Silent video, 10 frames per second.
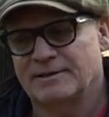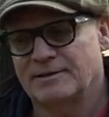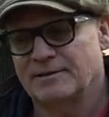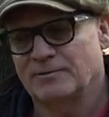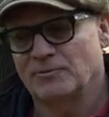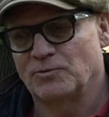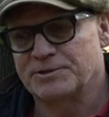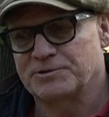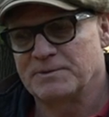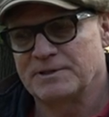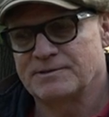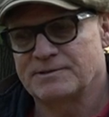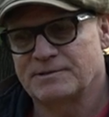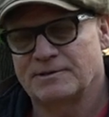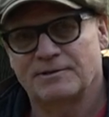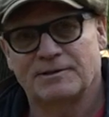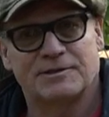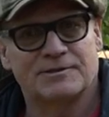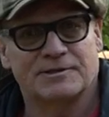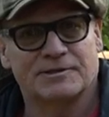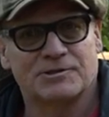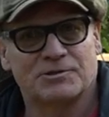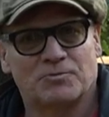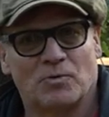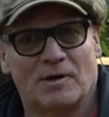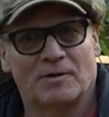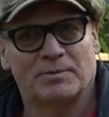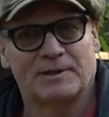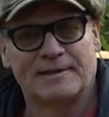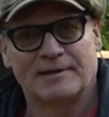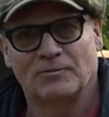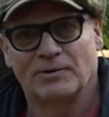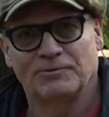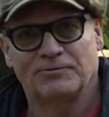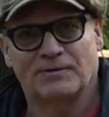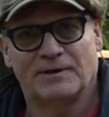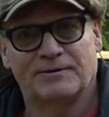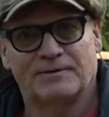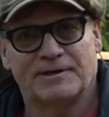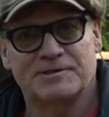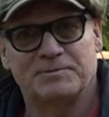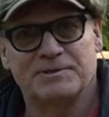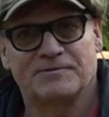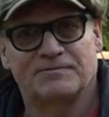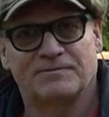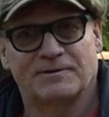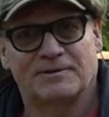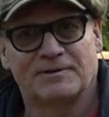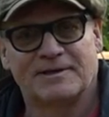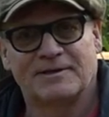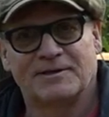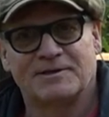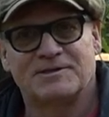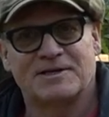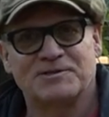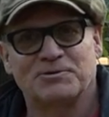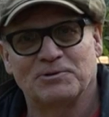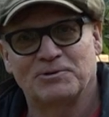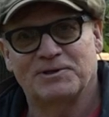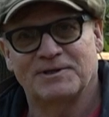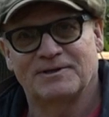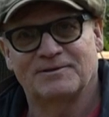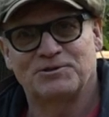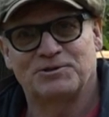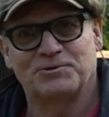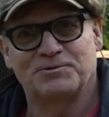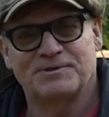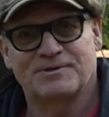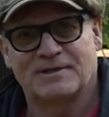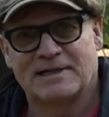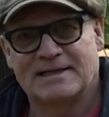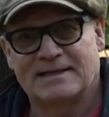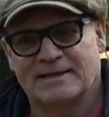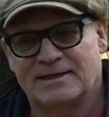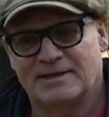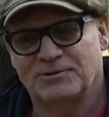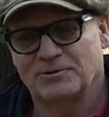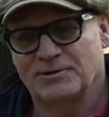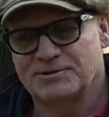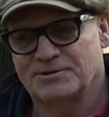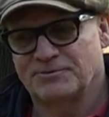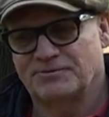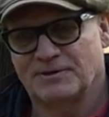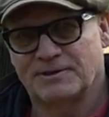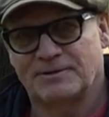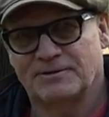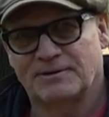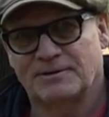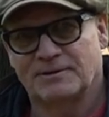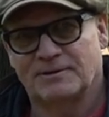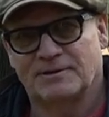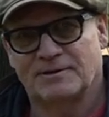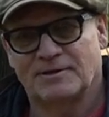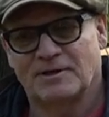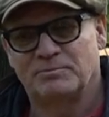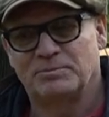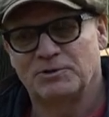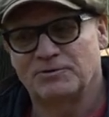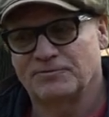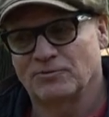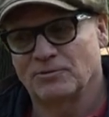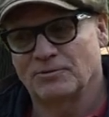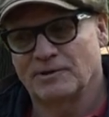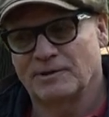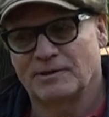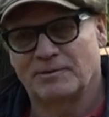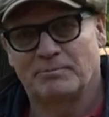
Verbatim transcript: uh, which means uh, the kissing swamp, where you'll find a nice piece of uh, desert-looking dunes, and you'll also find uh, a beautiful uh,